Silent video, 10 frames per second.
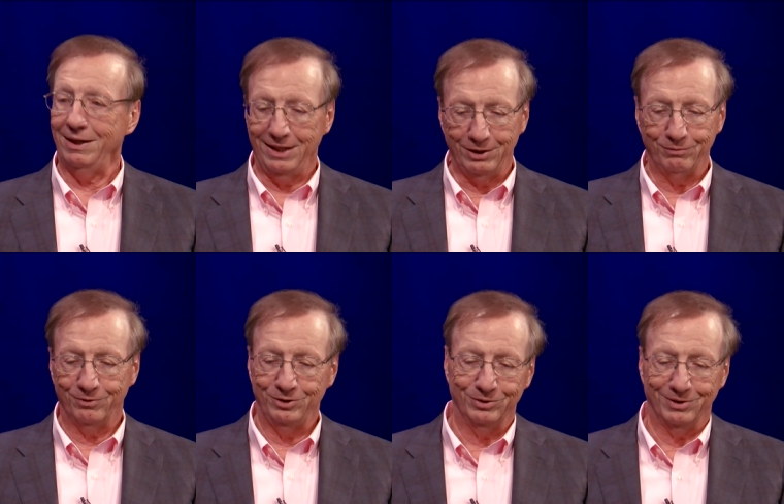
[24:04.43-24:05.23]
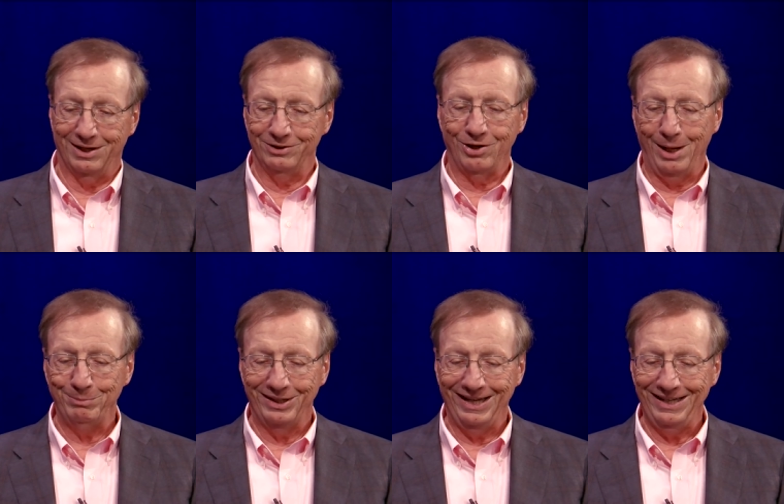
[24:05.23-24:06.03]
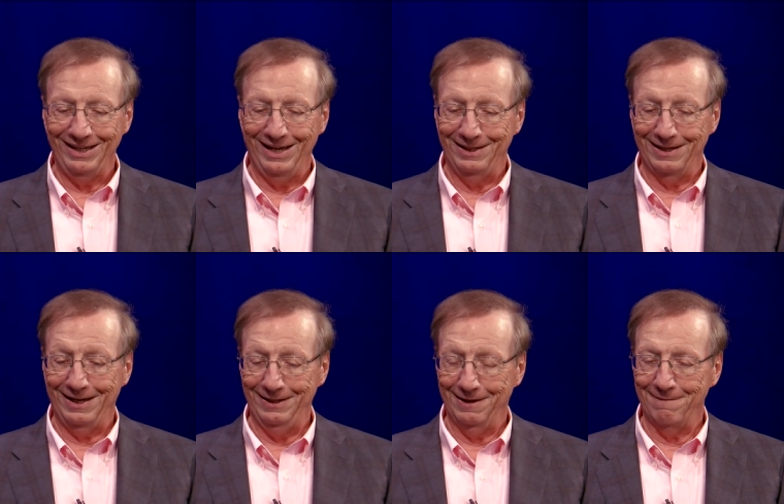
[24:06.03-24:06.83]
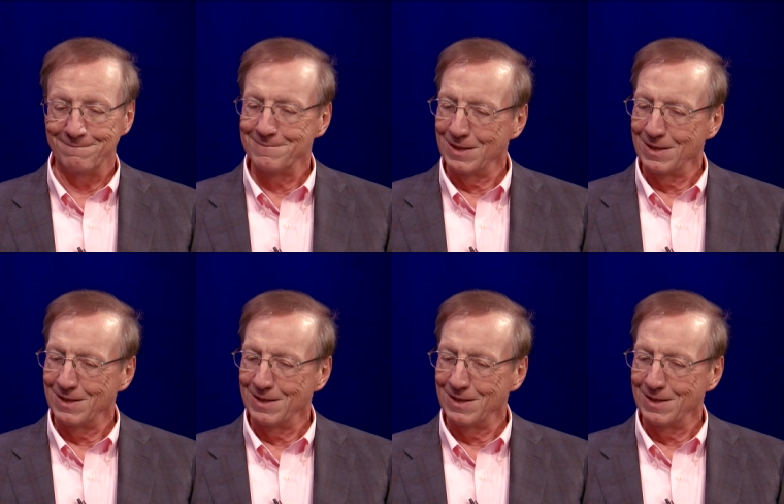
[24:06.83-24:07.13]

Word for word: I thank you for your uh, time today, and I uh,